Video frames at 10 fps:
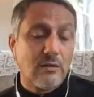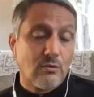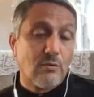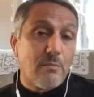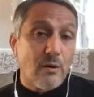
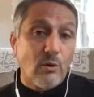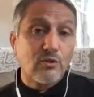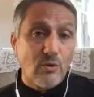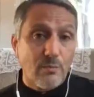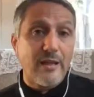them
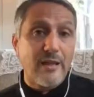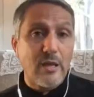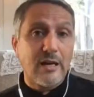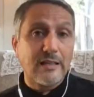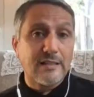also by the
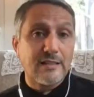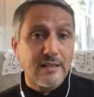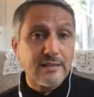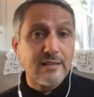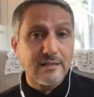United
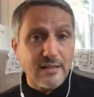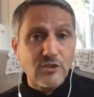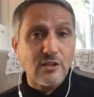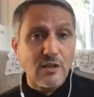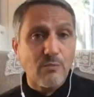States that
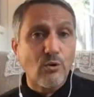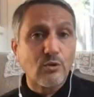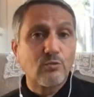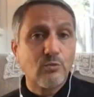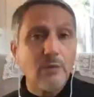such a
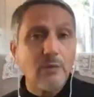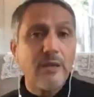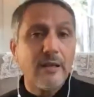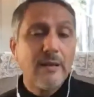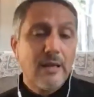support will
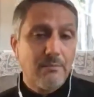be